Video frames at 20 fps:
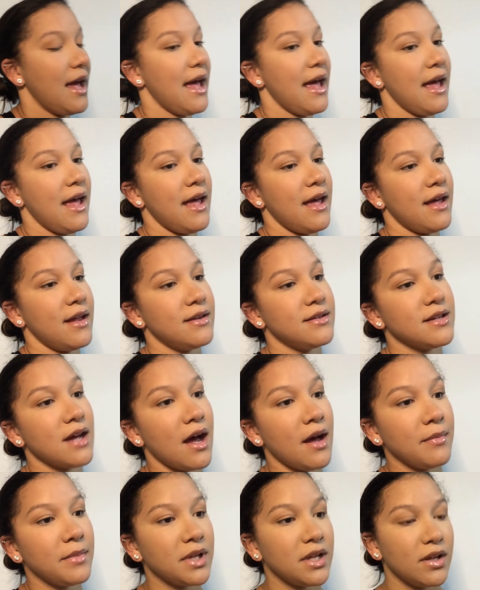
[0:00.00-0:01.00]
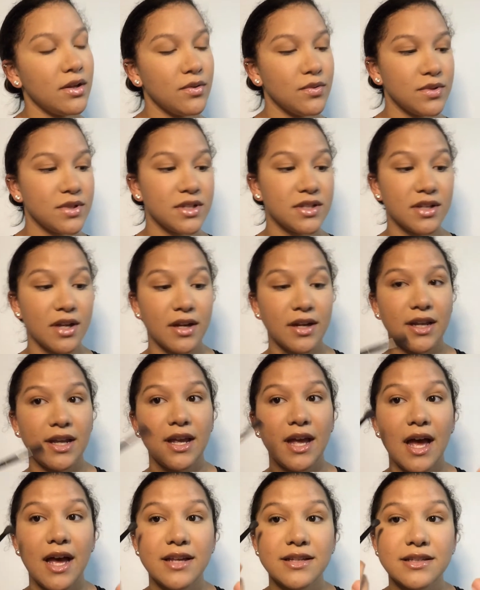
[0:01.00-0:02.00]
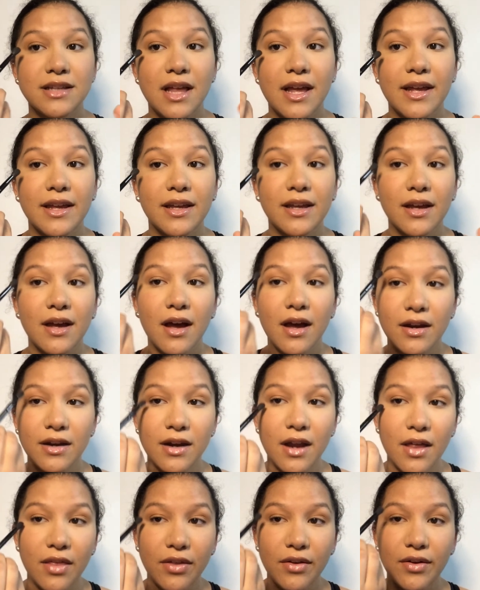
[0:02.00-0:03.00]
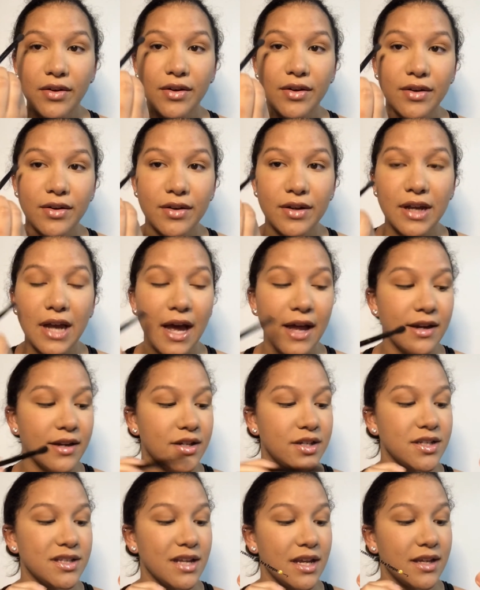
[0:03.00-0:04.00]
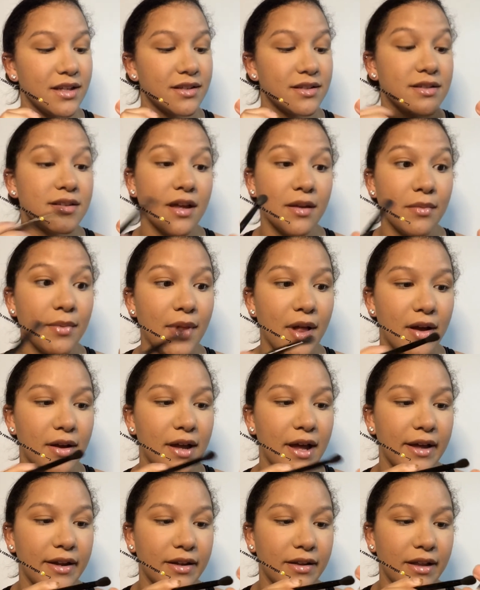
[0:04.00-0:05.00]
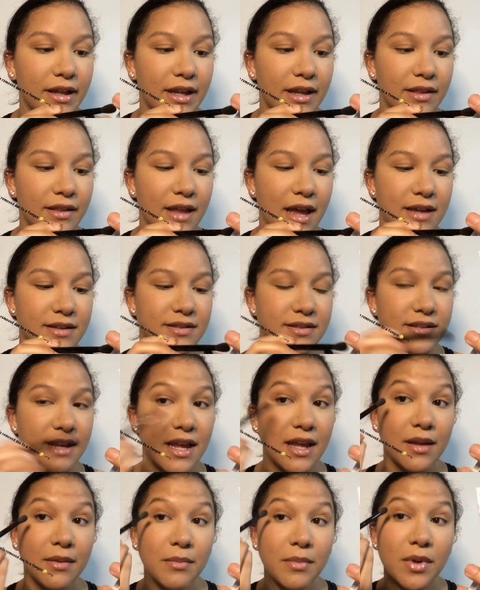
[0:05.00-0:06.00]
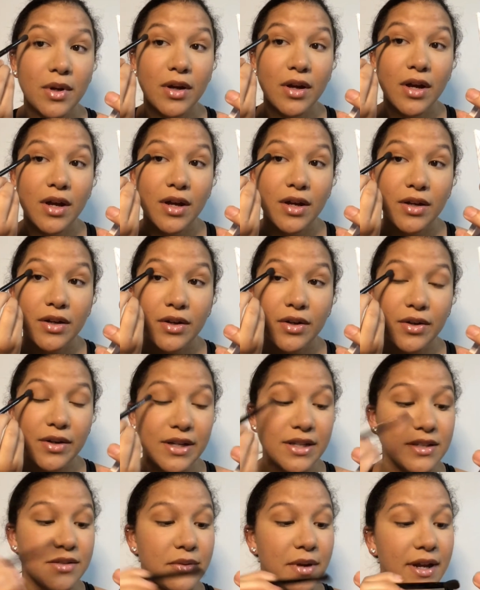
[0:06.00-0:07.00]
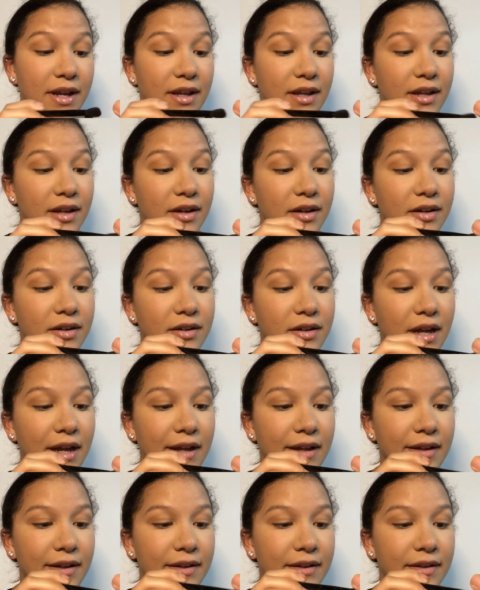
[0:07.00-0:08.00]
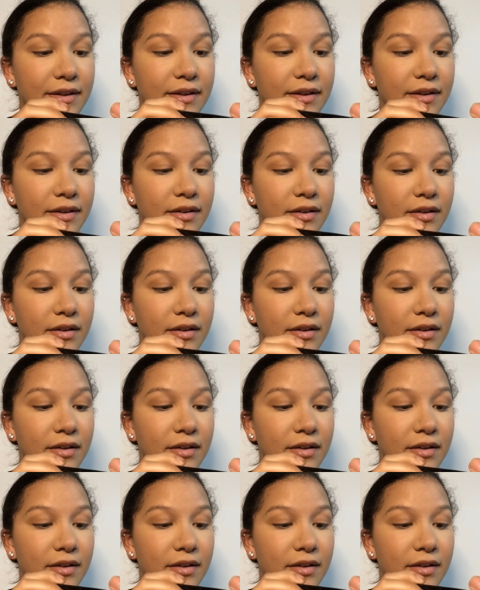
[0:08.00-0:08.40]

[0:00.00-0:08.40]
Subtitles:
and I'm gonna use Sunny as like another kind of just like sunblock, kind of like that same crease right here, and